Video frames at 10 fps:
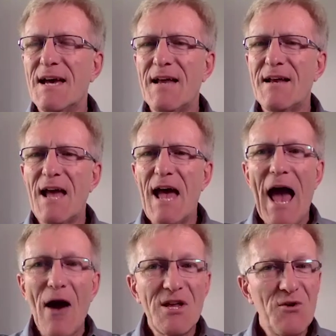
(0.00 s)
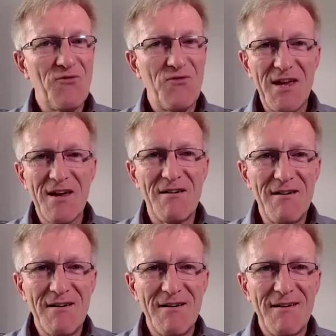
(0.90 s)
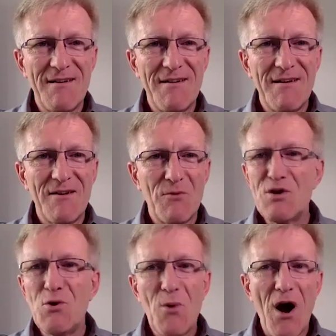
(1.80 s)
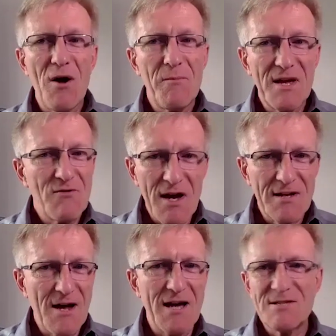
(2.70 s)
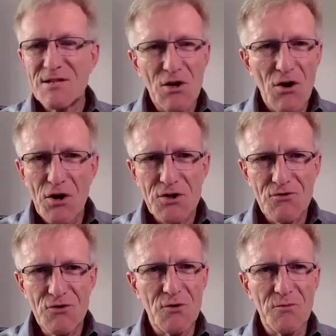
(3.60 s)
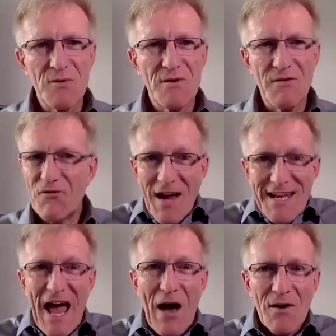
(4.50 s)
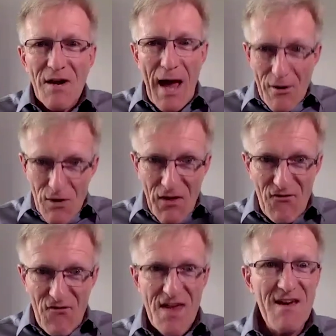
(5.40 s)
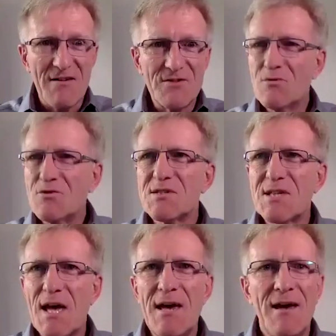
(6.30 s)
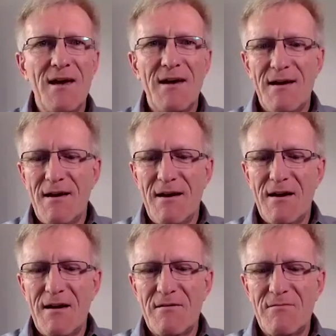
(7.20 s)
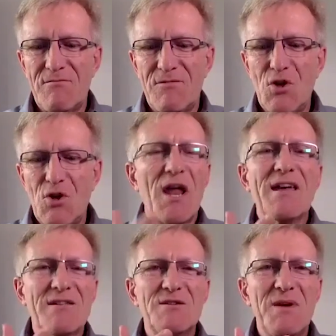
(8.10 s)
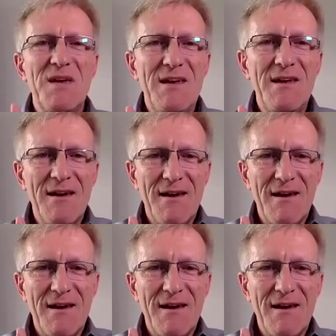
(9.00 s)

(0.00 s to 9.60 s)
And how do you feel when you are being recognized in a large group? Find out, how do they feel? Don't just say, do you like to be,